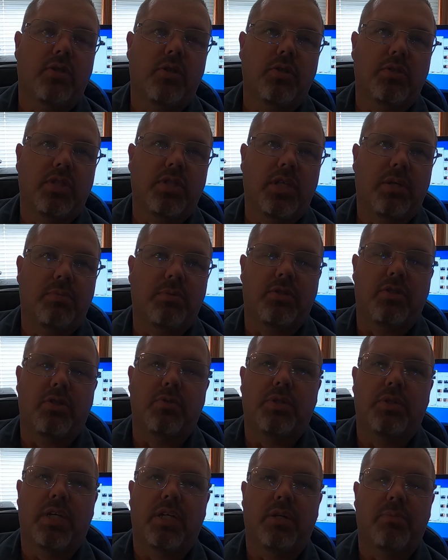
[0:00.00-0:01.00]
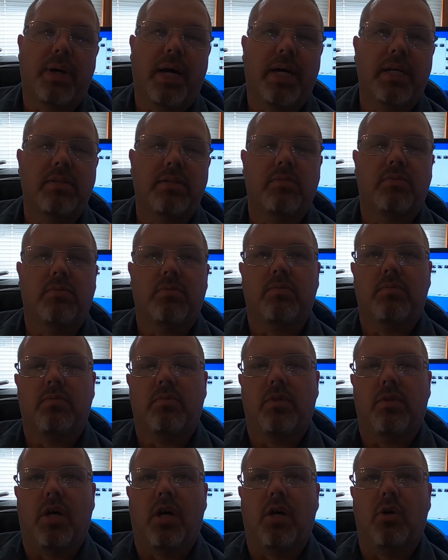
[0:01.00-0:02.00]
hooked up, the 2 terabyte,
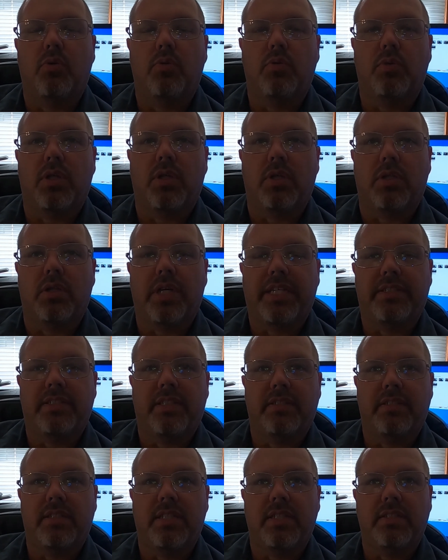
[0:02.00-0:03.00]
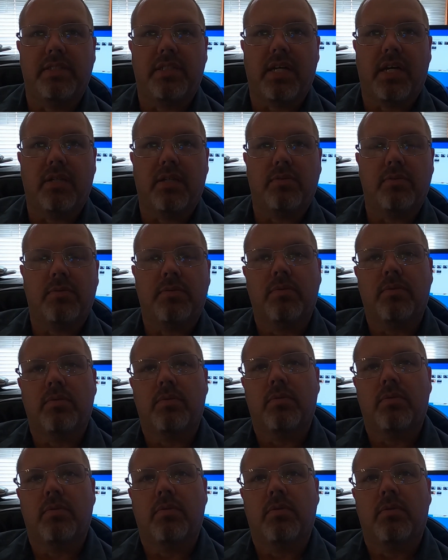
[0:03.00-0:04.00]
the old SSD style.
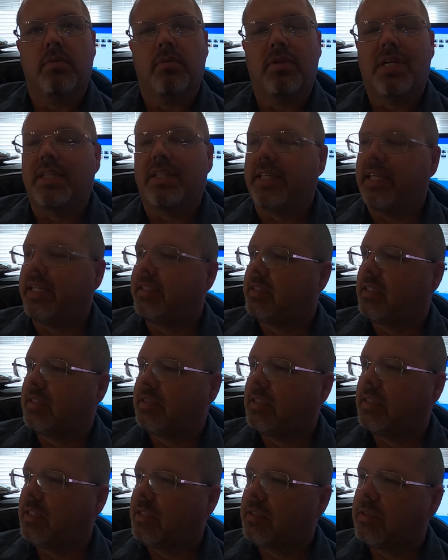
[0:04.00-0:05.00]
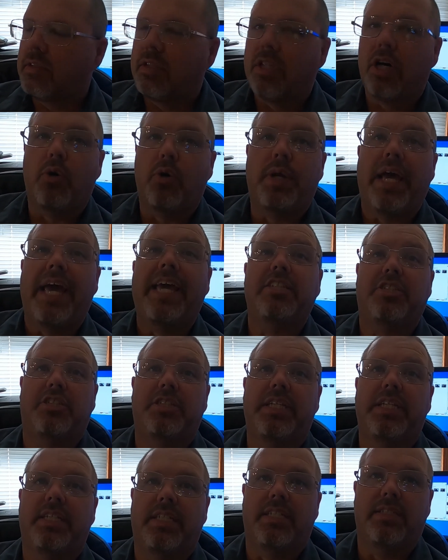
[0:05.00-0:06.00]
Not the SSD, the old
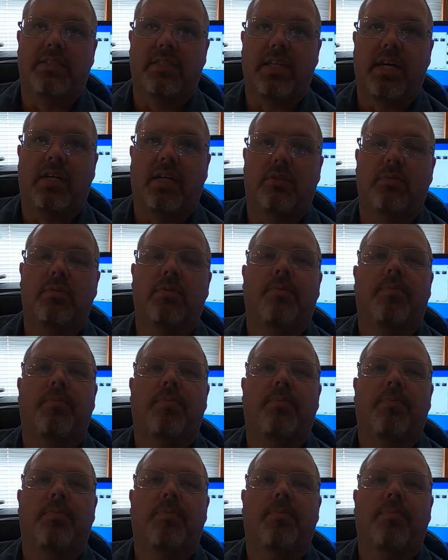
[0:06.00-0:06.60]
HDD style.